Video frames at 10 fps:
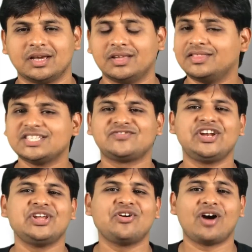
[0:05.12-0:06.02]
In this
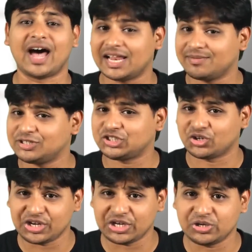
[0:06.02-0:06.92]
video, I'll be
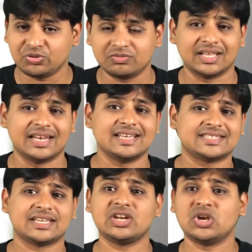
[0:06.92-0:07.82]
showing you the
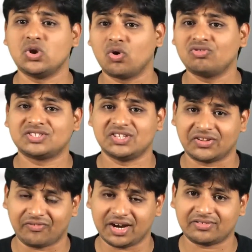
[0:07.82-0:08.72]
lesser known
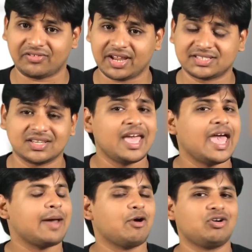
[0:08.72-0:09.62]
secret tricks
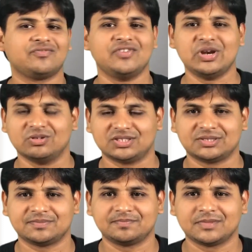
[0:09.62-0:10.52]
about
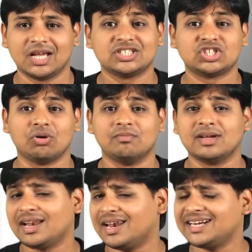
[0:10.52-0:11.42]
Windows. So
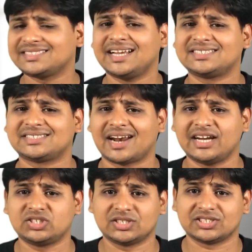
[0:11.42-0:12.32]
let's get
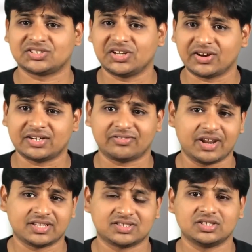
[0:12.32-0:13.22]
straight to the secret
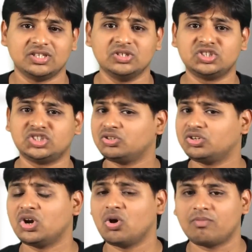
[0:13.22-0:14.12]
tricks you should
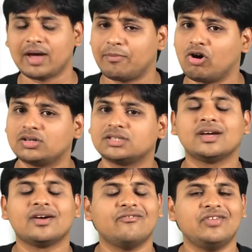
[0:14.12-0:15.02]
know about
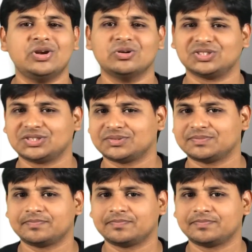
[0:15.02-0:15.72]
Windows.